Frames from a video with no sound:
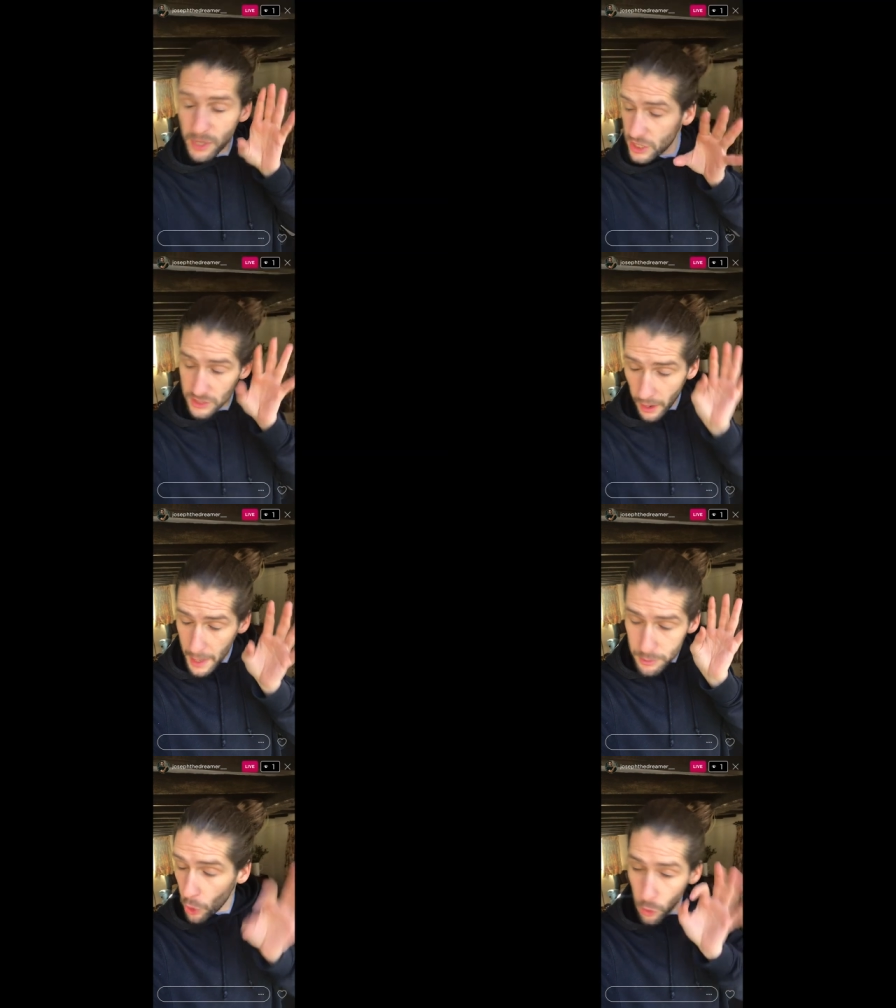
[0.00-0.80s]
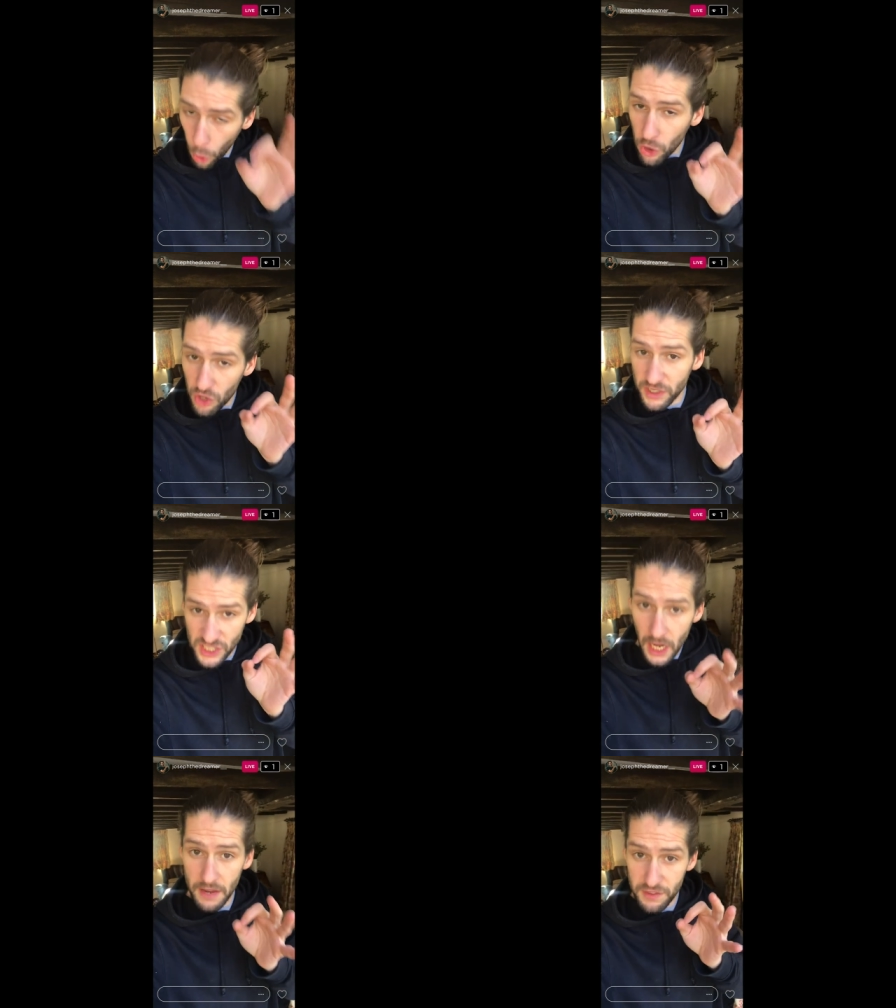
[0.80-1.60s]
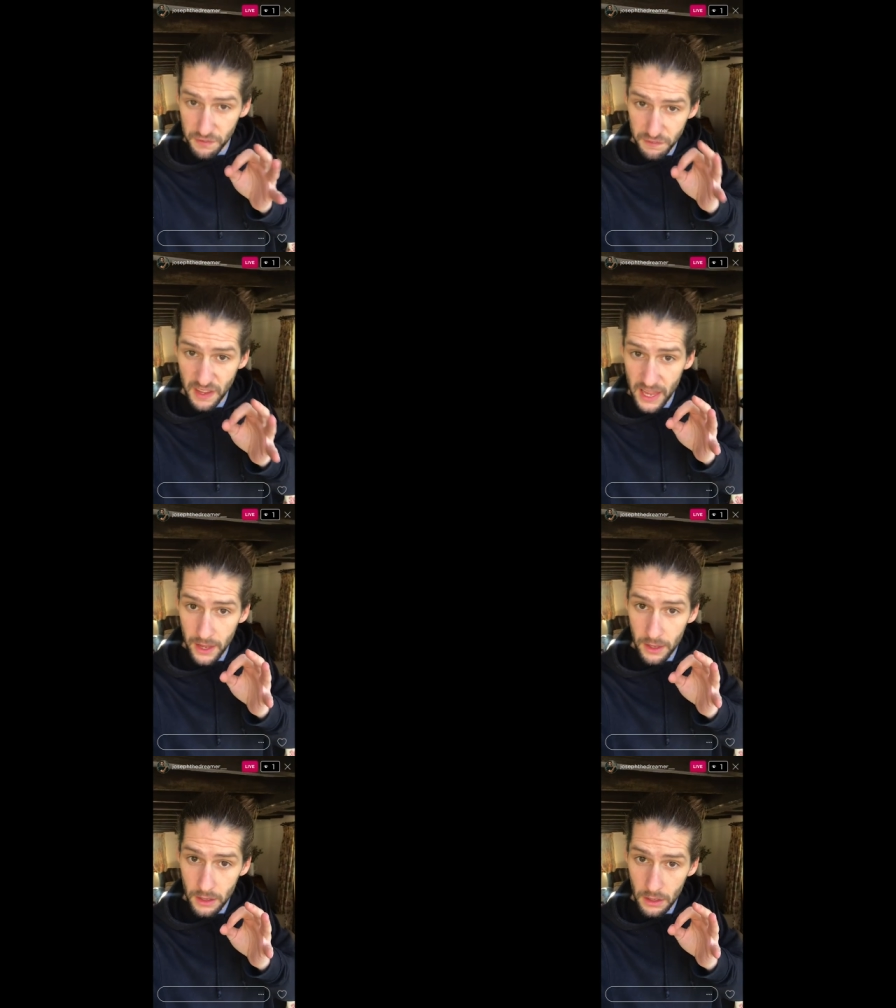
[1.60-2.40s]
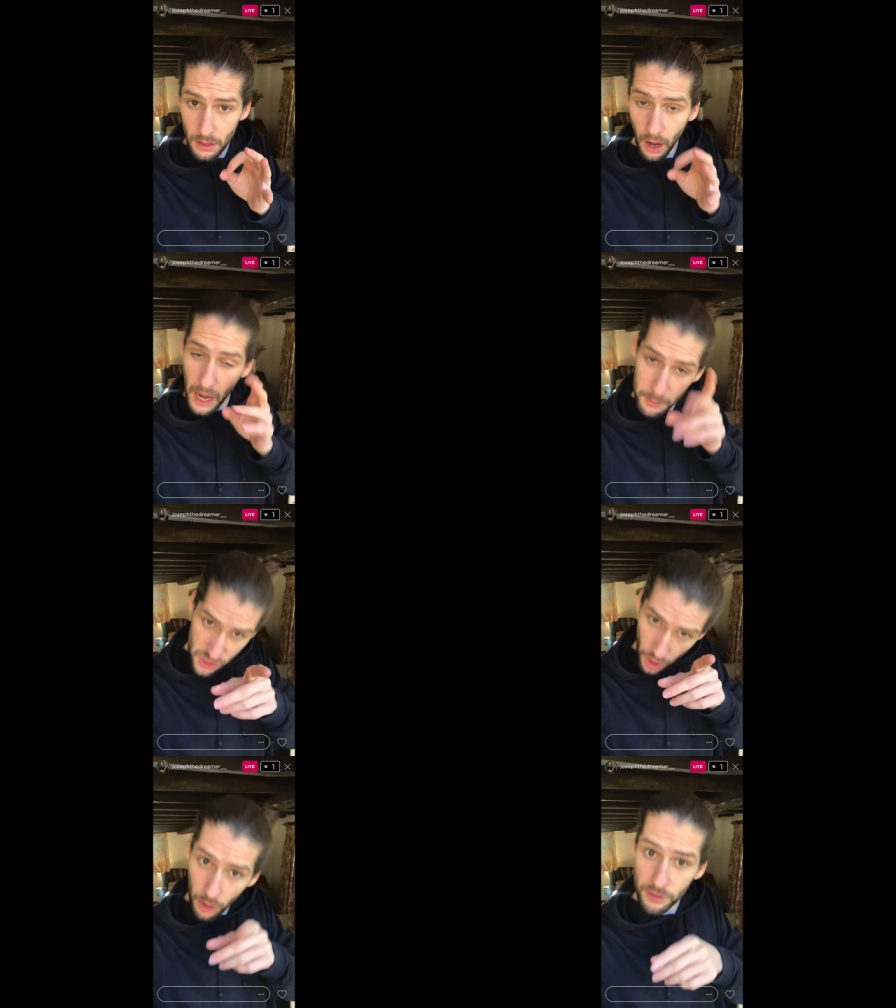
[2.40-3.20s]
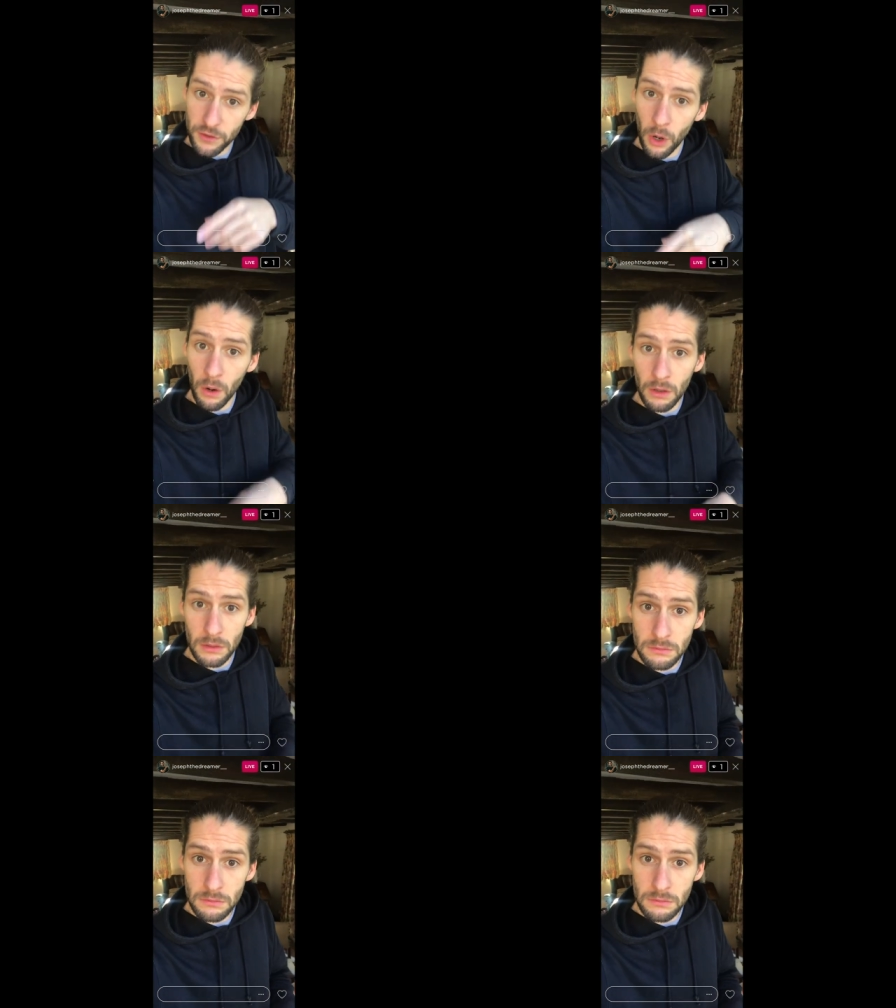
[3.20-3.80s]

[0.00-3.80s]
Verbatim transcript: Because I am no longer a slave to fear. I am a child of God.